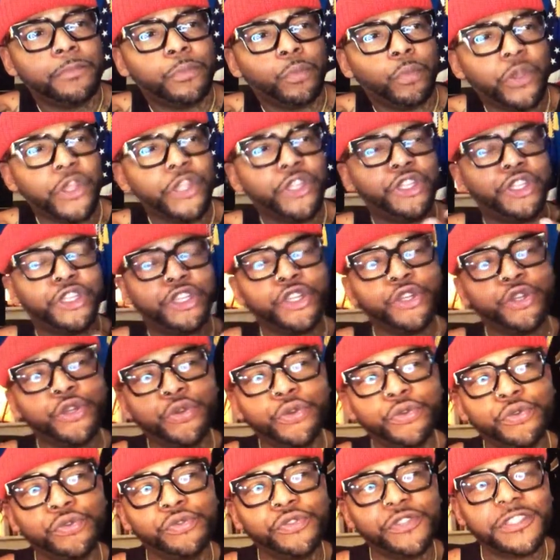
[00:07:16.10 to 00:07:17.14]
We
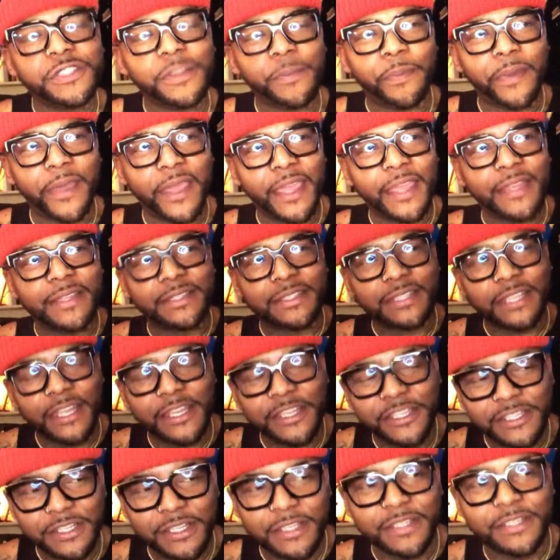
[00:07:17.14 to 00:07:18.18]
choose to pay
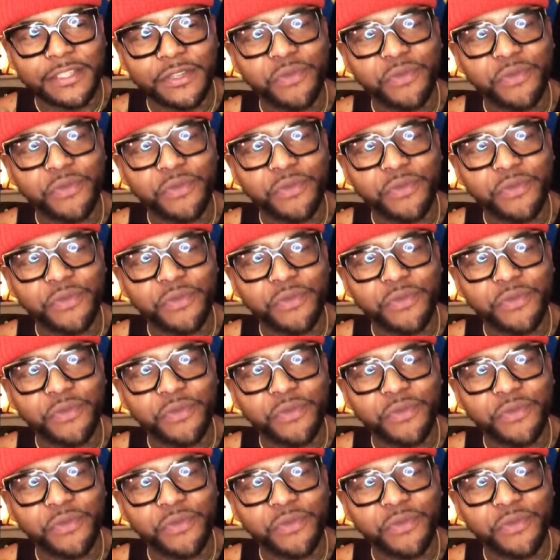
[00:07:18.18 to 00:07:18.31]
attention